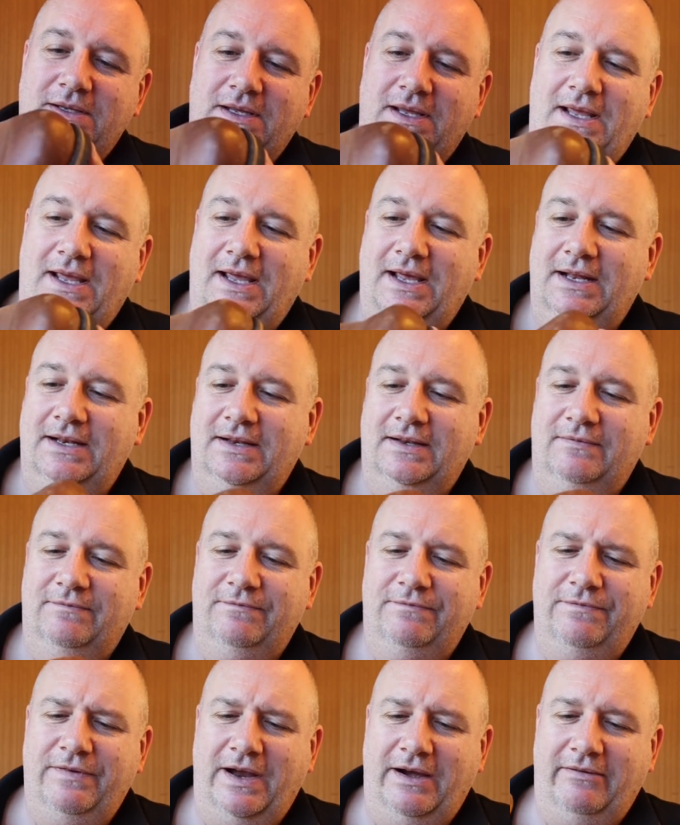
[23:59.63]
and
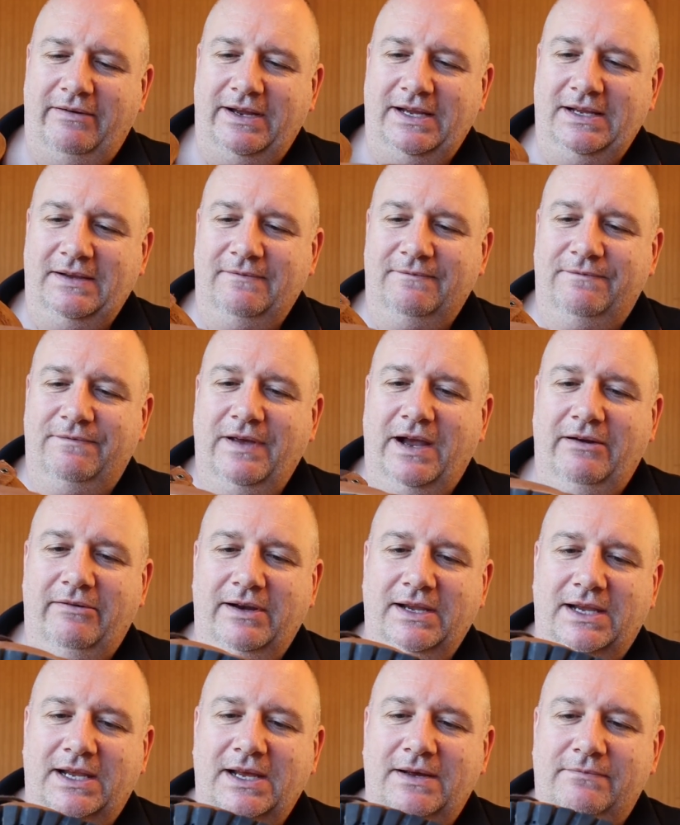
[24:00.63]
very,
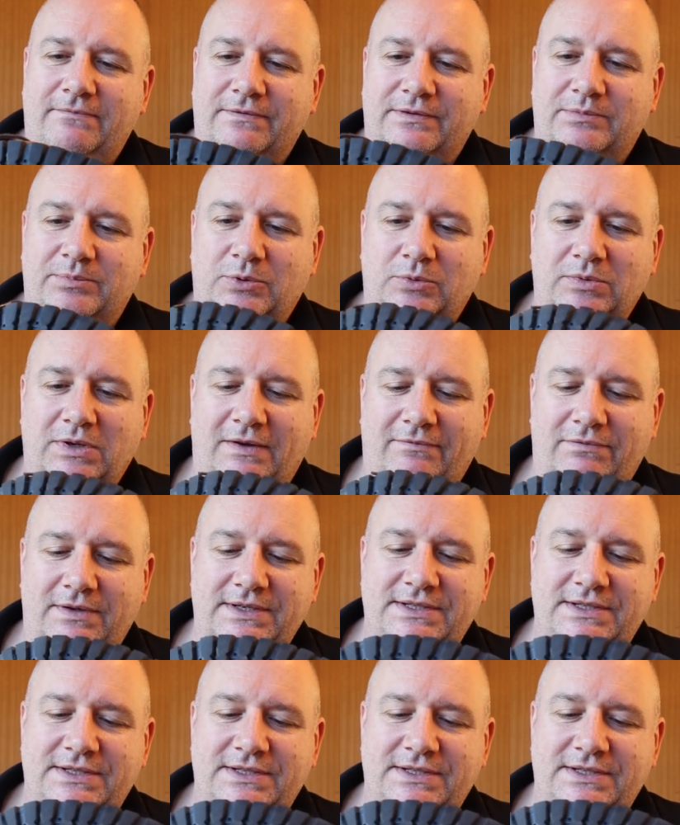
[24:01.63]
very comfortable. Lovely